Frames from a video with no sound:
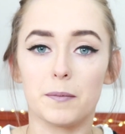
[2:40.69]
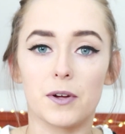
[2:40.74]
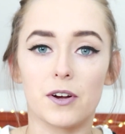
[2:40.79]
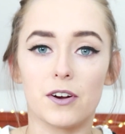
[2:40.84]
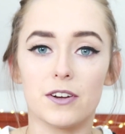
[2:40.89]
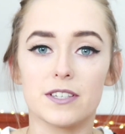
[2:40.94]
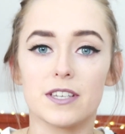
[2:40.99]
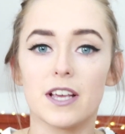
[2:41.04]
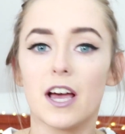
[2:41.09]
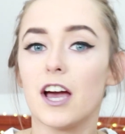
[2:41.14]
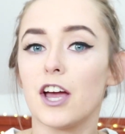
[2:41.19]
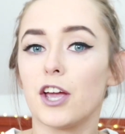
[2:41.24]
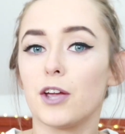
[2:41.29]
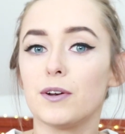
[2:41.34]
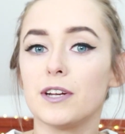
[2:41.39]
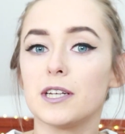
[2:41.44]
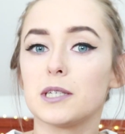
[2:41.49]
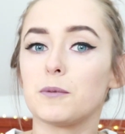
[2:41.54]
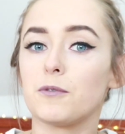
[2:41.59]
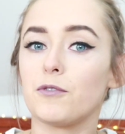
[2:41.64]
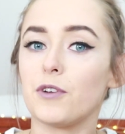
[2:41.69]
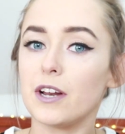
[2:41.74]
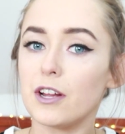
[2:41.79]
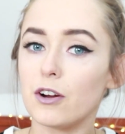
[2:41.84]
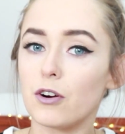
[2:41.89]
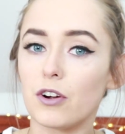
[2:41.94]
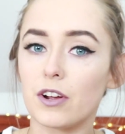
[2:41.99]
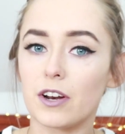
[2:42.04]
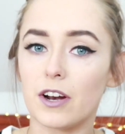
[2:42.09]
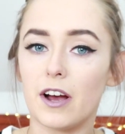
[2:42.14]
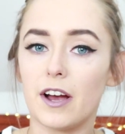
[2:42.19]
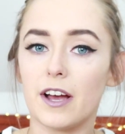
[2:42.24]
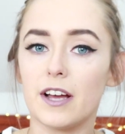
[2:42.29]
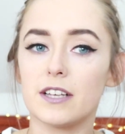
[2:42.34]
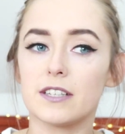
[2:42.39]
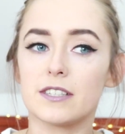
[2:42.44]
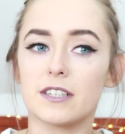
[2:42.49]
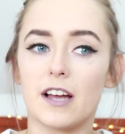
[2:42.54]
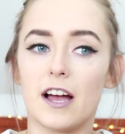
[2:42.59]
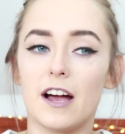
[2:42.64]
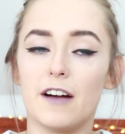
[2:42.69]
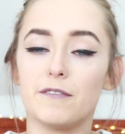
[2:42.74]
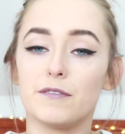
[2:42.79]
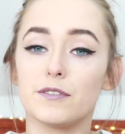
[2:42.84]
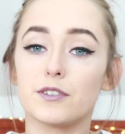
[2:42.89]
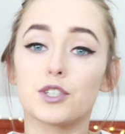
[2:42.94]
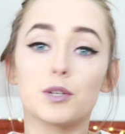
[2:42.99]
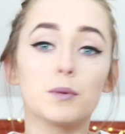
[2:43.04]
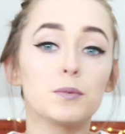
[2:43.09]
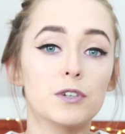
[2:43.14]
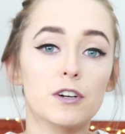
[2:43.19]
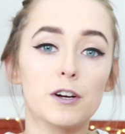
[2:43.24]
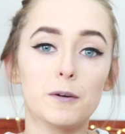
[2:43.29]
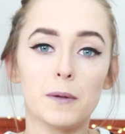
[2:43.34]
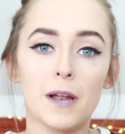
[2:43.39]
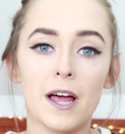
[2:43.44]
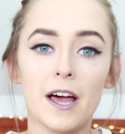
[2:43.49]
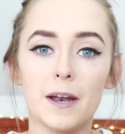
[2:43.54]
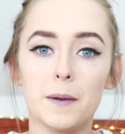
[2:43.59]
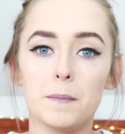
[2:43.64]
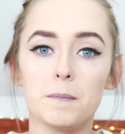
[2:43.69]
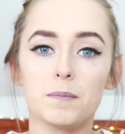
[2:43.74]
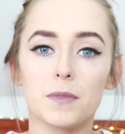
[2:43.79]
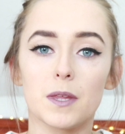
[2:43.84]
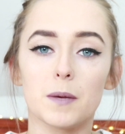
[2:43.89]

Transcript: because you need to be really organised and have some sort of plan,